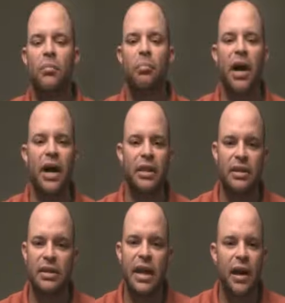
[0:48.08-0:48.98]
by
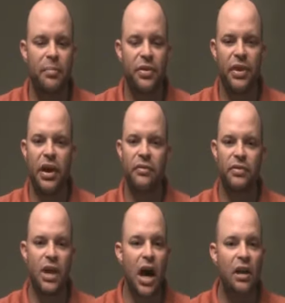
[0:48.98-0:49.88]
the depth
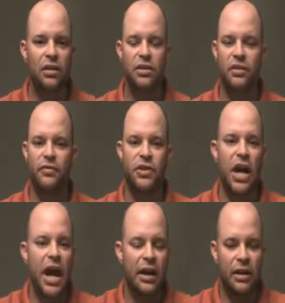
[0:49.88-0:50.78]
of knowledge of
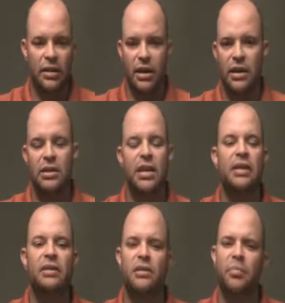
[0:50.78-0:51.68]
Jack and, and his
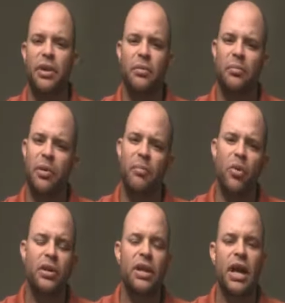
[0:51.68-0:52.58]
essence, but, but
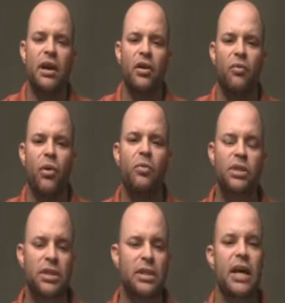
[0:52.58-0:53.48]
more than that, of what
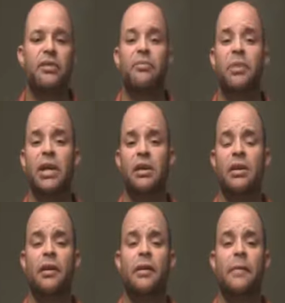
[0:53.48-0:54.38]
was inside of me.
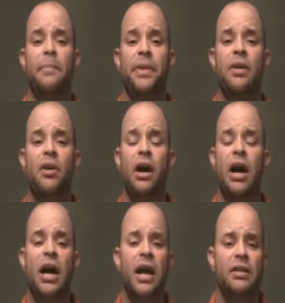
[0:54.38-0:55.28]
You know,
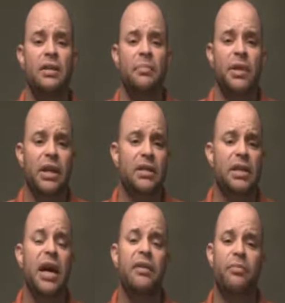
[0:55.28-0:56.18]
I had something
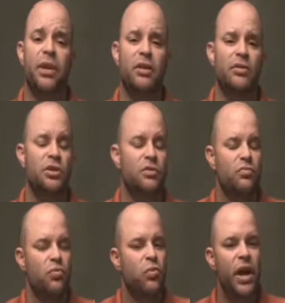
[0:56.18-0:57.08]
inside of me that was just
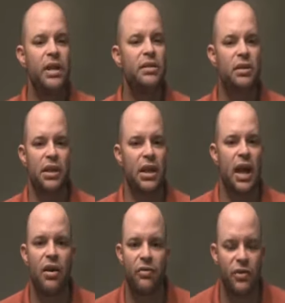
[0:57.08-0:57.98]
raging to get
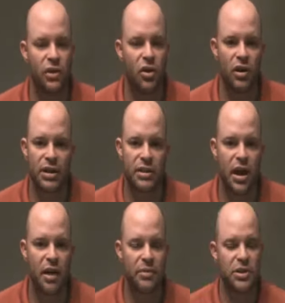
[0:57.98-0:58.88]
out for the longest
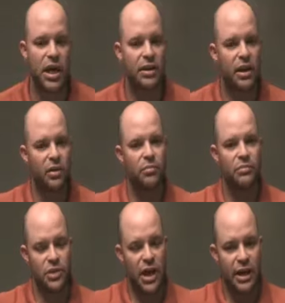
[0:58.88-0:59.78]
time, and Jack
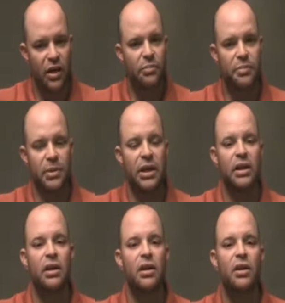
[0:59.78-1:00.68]
helped Jack helped me